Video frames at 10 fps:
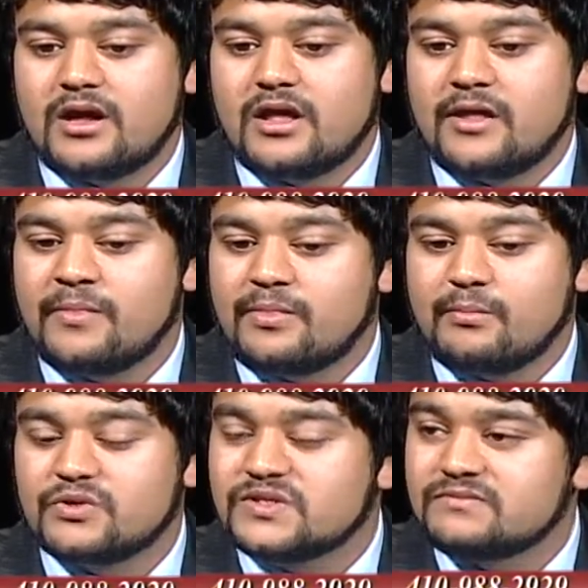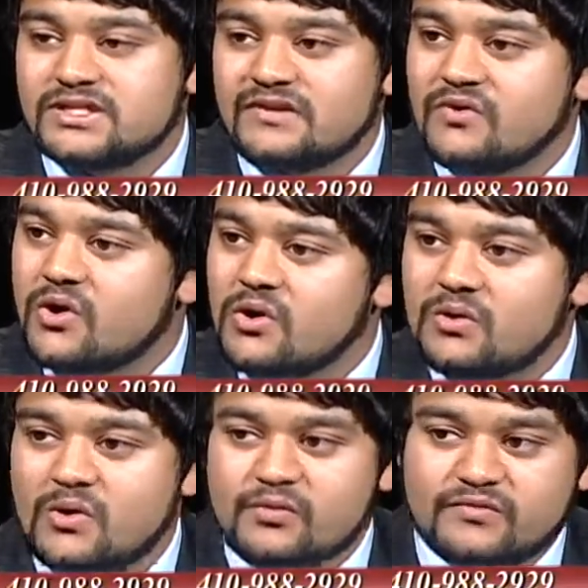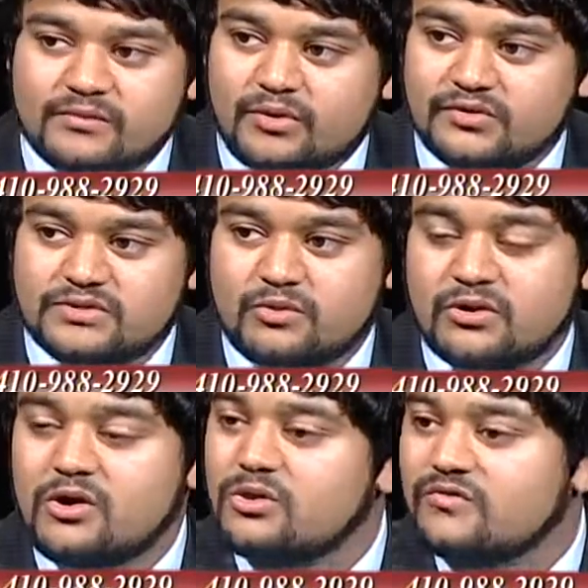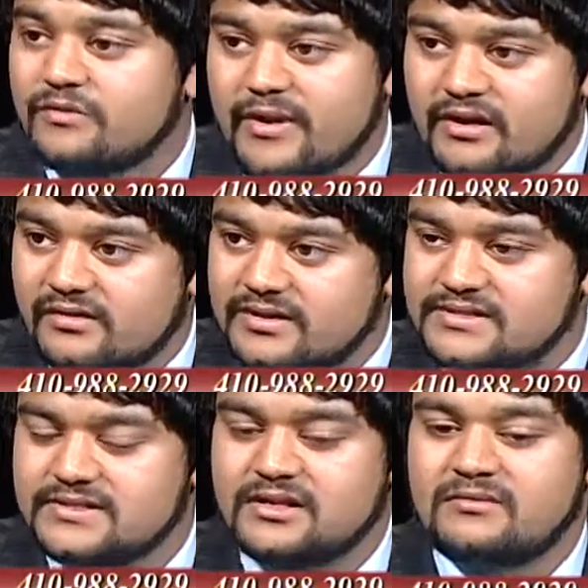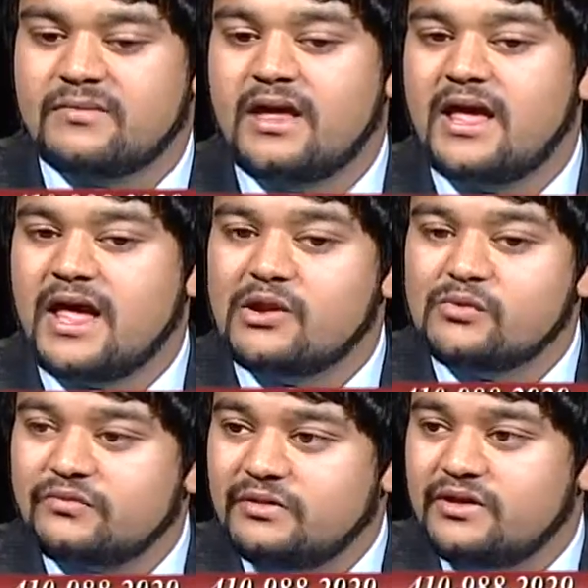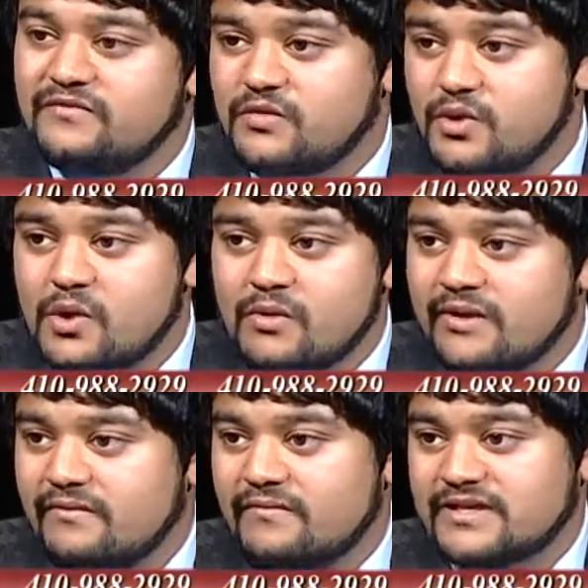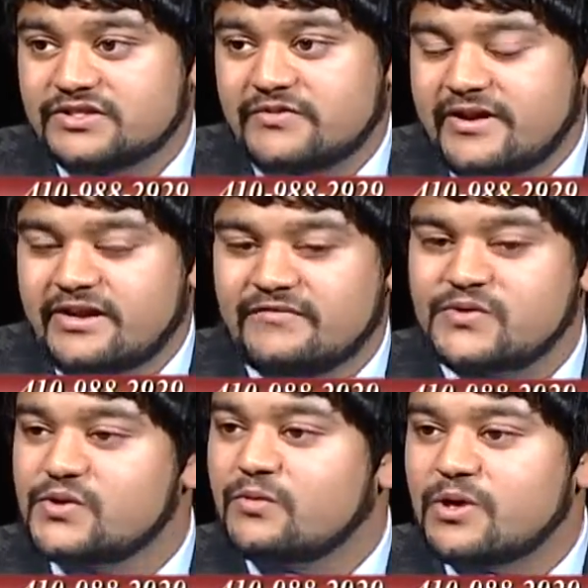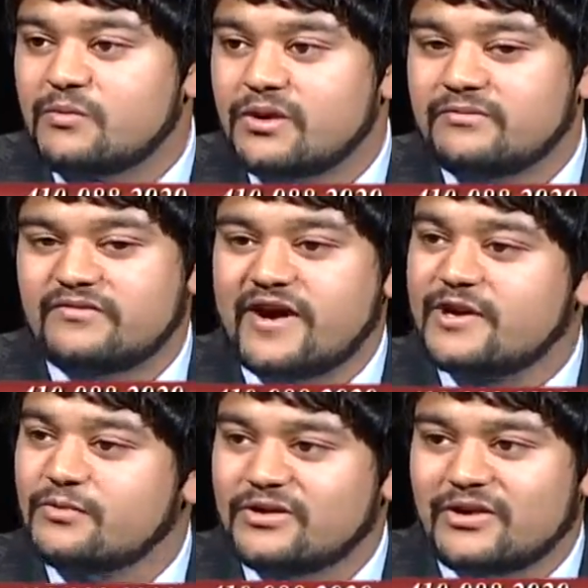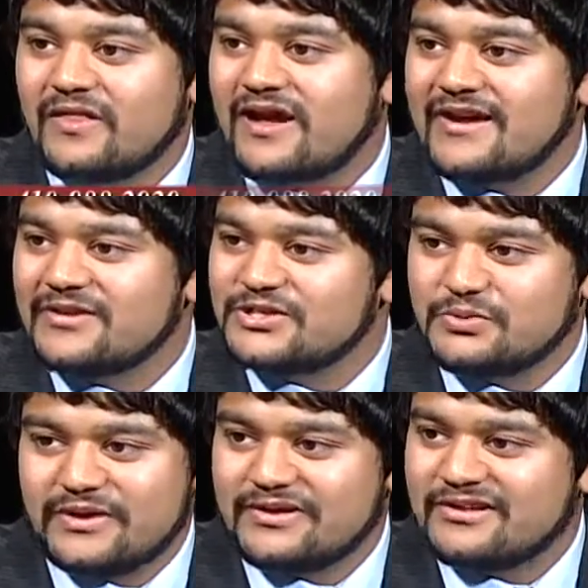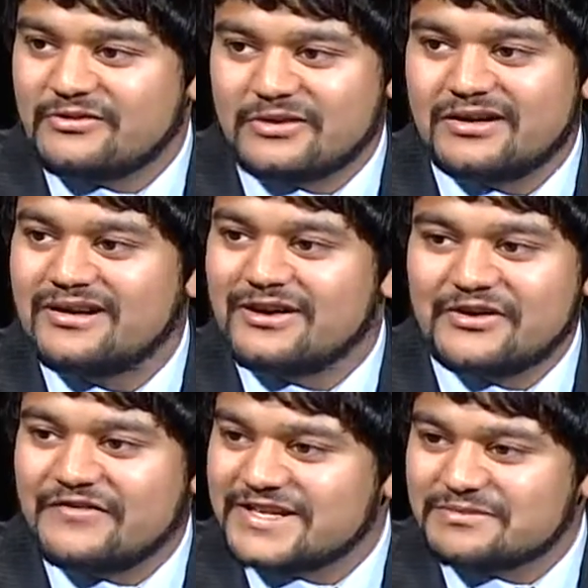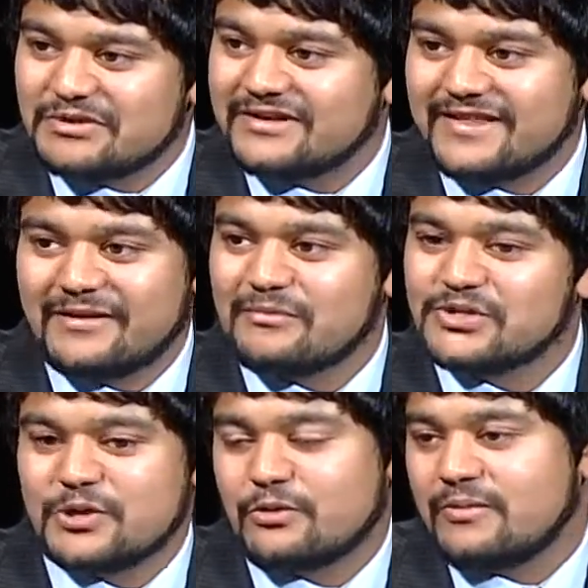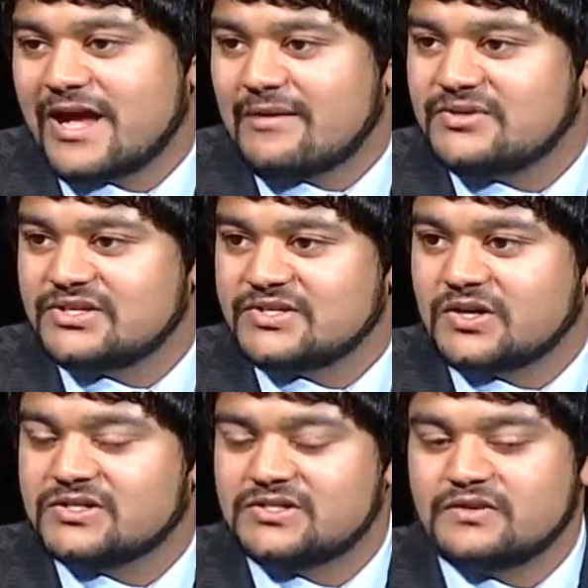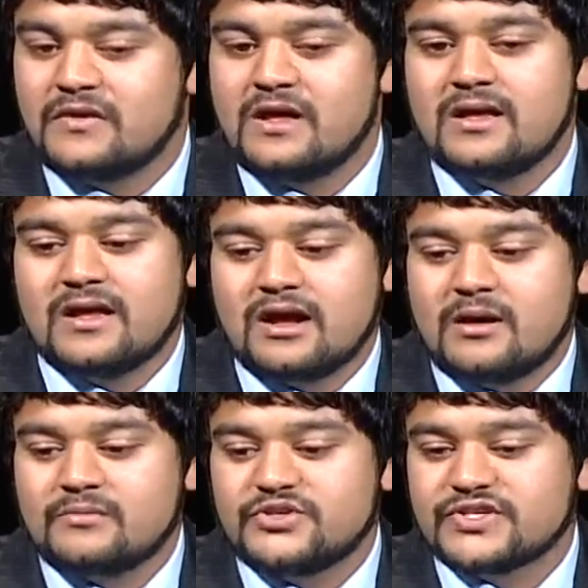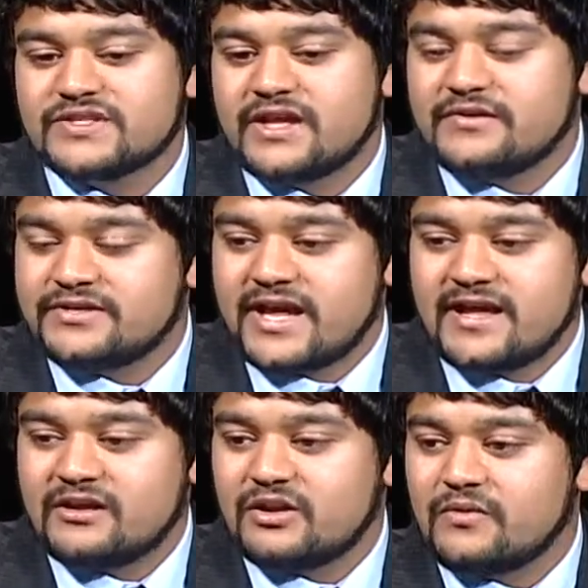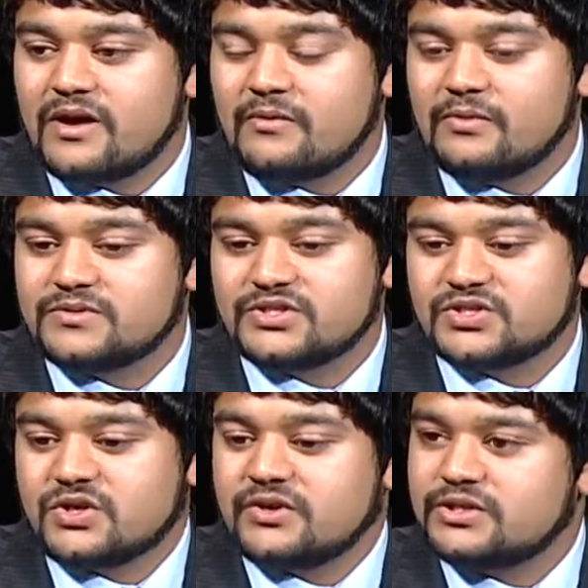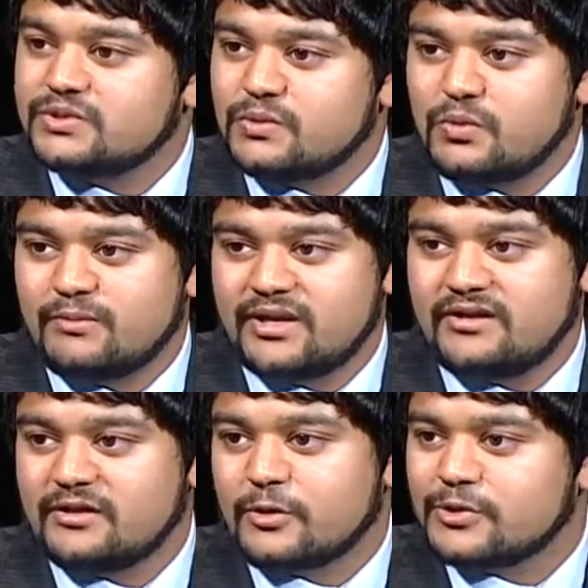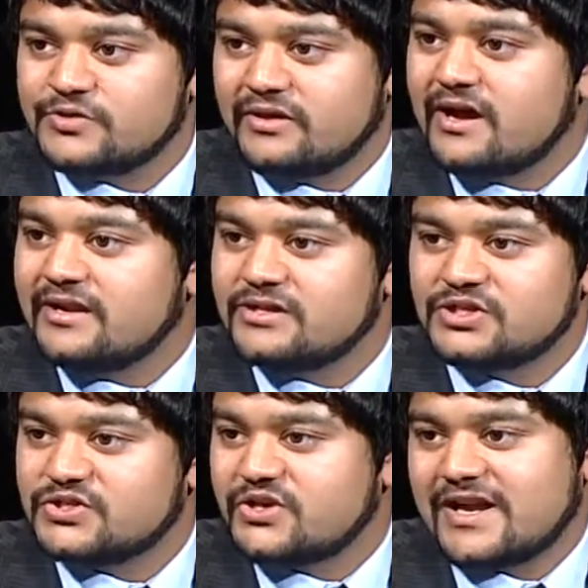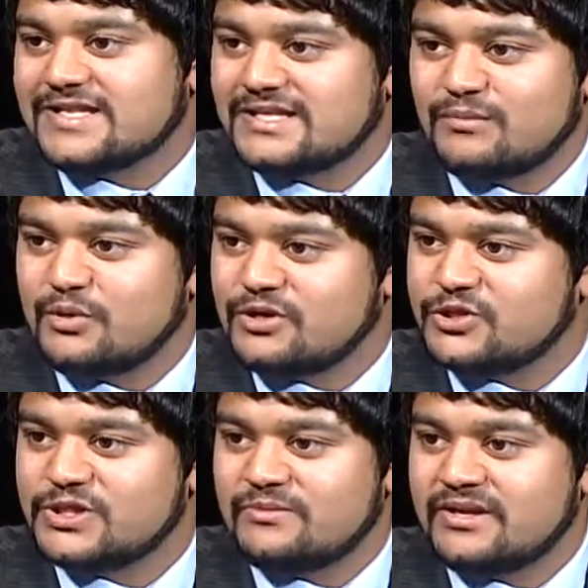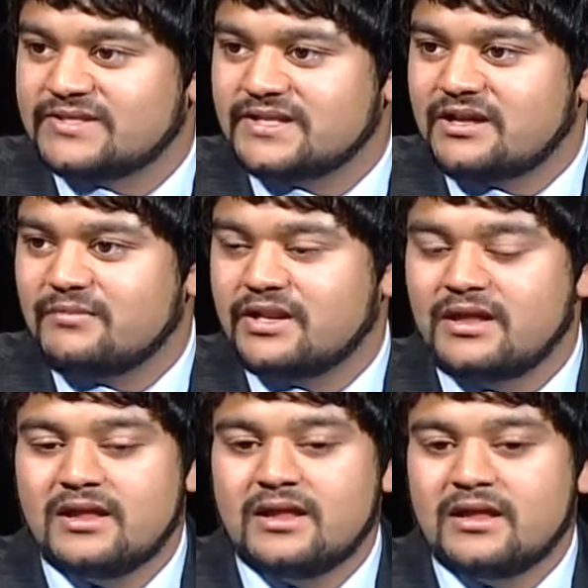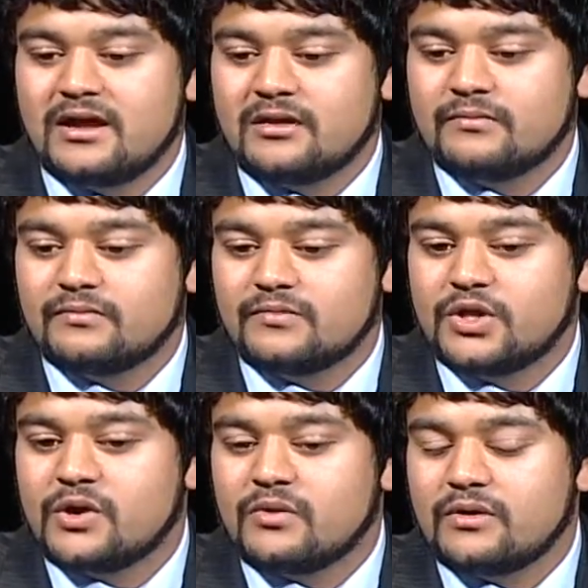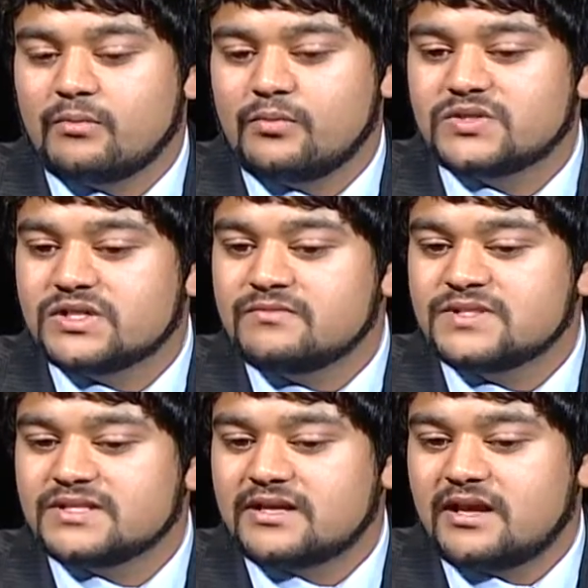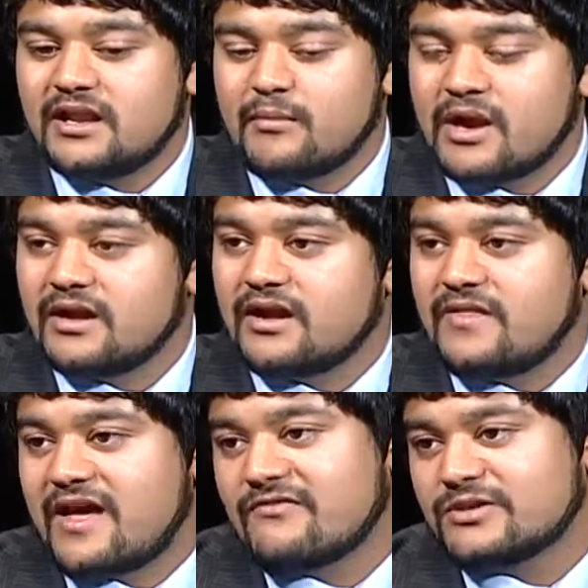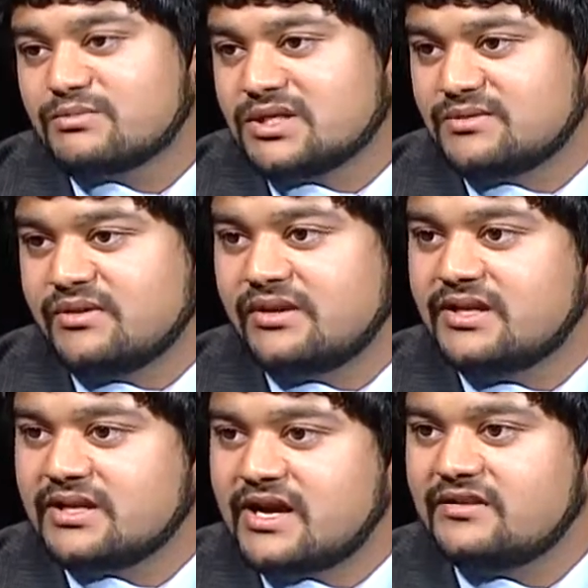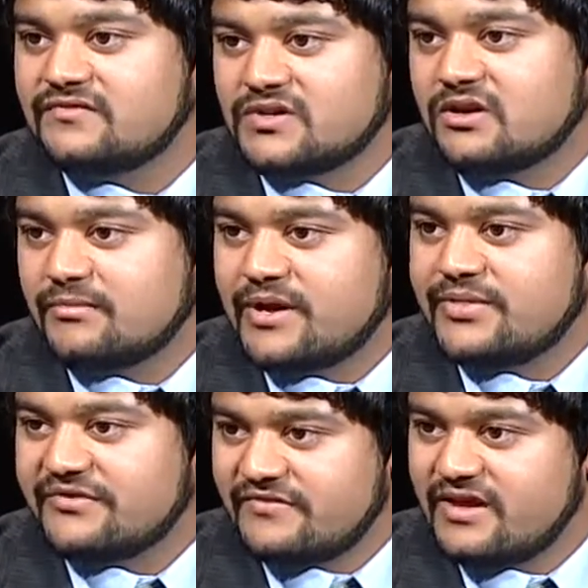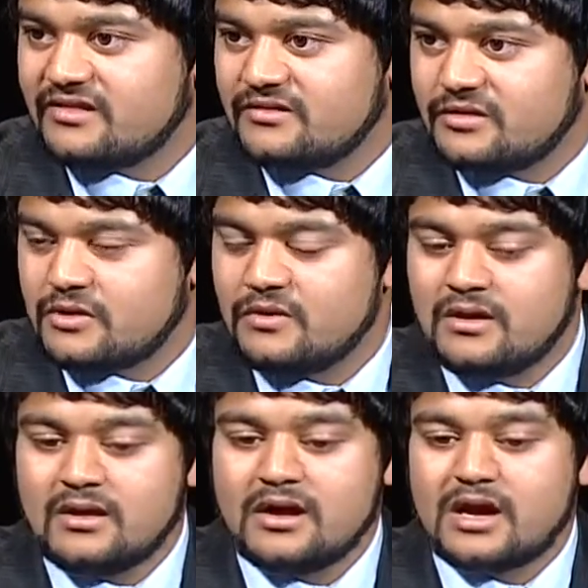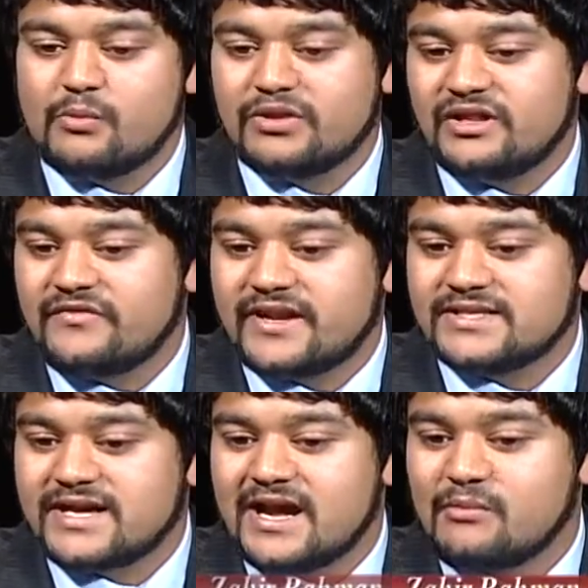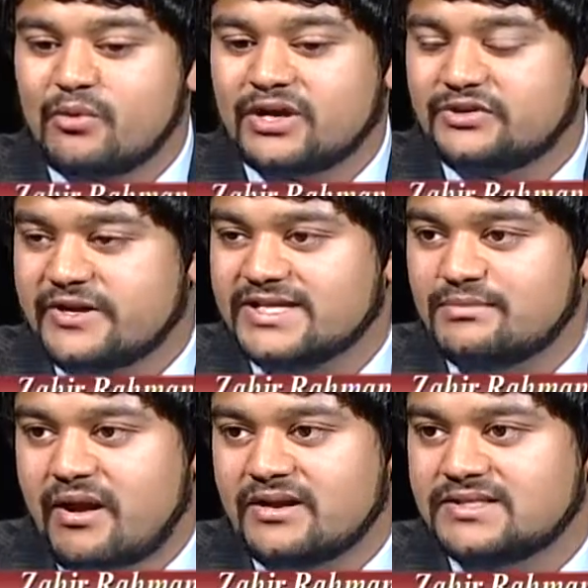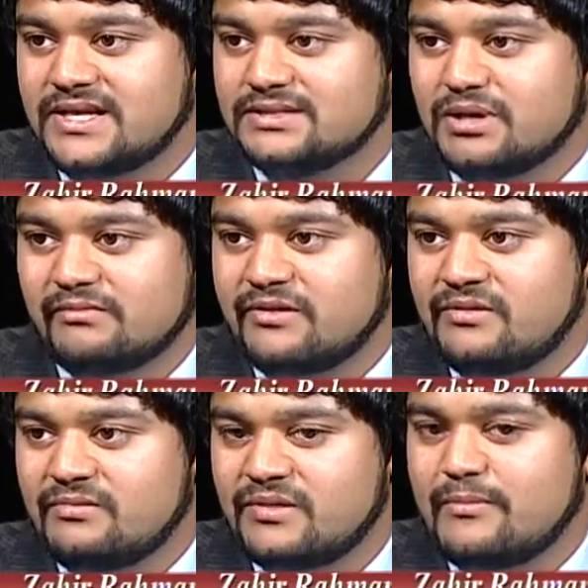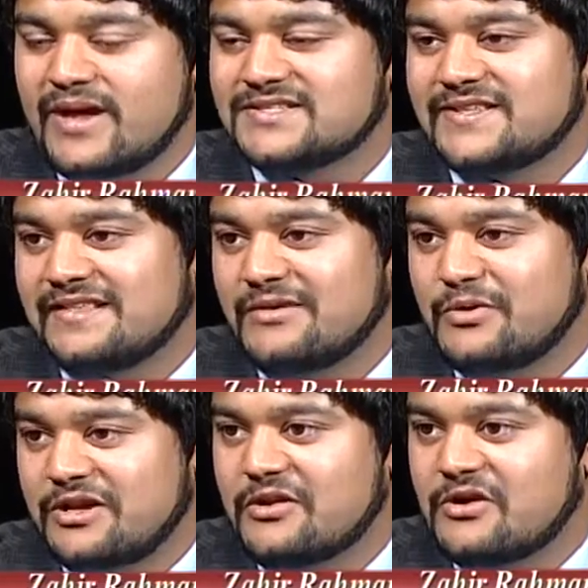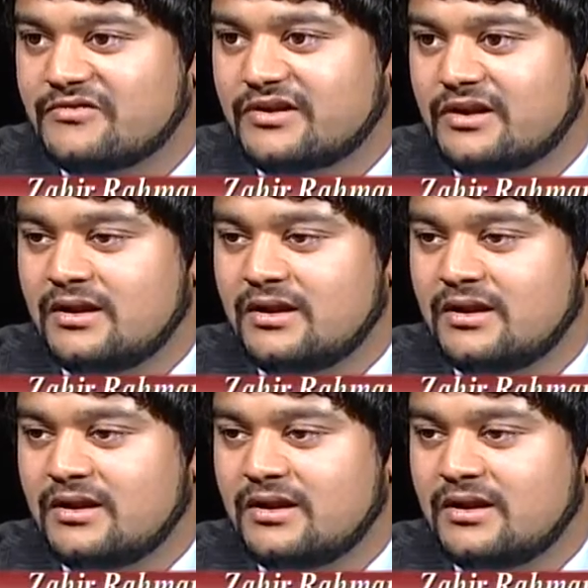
And Muslims live all over Baltimore, all over Maryland. And hopefully if you know one, that's great. If you don't know one, find one online on Twitter or on Facebook. I'm sure would be happy to talk to you. Just the other day, I was just talking to a woman in the grocery line, and she started asking me questions about Islam. And, Muslims in America, they have a responsibility to kind of talk about their faith, We live at a time where transparency is probably the best thing that we can offer.